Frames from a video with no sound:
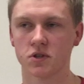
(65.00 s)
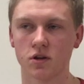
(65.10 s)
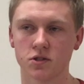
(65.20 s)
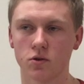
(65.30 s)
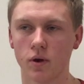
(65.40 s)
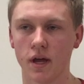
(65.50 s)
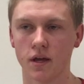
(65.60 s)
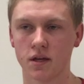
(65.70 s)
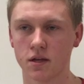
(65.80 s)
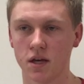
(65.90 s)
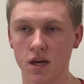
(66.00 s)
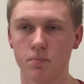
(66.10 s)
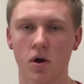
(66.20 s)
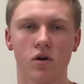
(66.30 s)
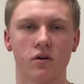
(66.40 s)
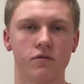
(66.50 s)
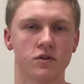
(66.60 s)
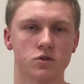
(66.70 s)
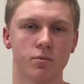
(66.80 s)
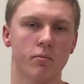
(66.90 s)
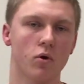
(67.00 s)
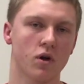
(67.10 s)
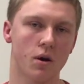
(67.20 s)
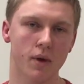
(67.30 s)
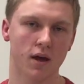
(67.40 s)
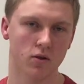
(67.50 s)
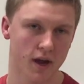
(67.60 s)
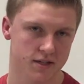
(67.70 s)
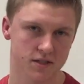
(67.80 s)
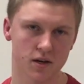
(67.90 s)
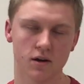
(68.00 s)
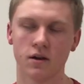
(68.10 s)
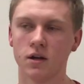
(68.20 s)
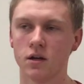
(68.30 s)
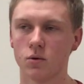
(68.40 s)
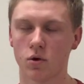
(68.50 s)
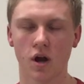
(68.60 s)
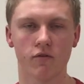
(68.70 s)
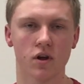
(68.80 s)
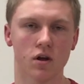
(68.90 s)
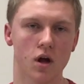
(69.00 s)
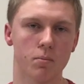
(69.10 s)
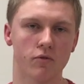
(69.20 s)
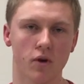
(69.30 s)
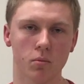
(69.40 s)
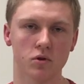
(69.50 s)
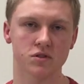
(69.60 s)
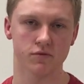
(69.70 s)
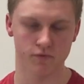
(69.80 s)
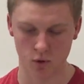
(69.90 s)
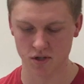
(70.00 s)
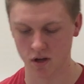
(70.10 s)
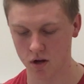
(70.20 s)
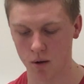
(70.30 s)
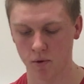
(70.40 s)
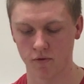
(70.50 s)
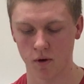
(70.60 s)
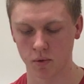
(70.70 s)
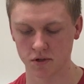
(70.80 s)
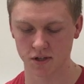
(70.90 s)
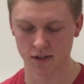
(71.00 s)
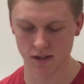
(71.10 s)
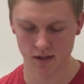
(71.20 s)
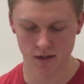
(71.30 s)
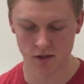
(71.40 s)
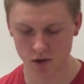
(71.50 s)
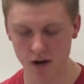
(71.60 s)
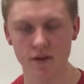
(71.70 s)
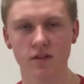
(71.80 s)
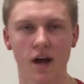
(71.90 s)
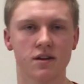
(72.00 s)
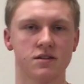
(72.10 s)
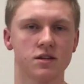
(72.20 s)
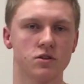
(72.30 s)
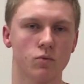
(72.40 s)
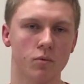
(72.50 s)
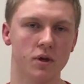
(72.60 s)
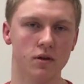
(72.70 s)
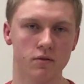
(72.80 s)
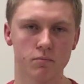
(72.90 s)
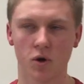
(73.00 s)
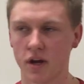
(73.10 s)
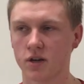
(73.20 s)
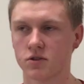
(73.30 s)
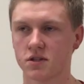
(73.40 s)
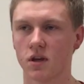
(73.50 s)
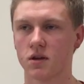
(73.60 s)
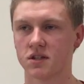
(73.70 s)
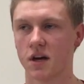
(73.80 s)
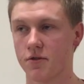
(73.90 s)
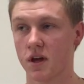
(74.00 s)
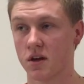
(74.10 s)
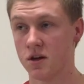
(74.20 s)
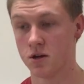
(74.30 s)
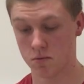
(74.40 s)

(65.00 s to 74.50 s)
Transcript: was also a key part of the Super Bowl comeback last year, recovering a couple fumbles, forcing a couple fumbles. So I think that decision will be pretty interesting because I think